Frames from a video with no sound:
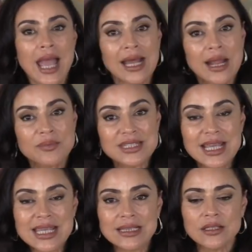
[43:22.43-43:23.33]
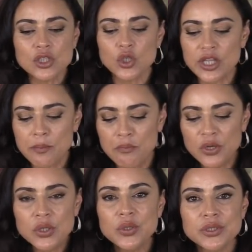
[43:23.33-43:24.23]
And I'm saying literally
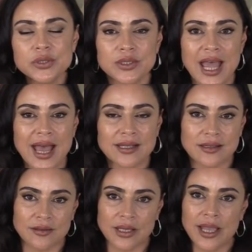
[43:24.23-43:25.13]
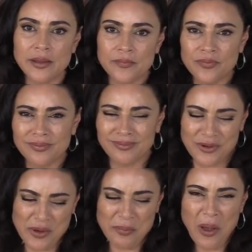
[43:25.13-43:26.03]
poo to that, okay?
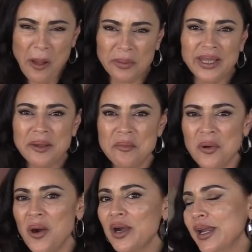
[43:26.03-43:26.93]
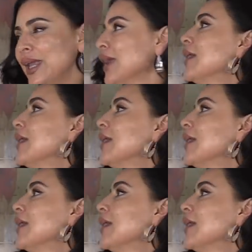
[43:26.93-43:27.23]
Republican Party.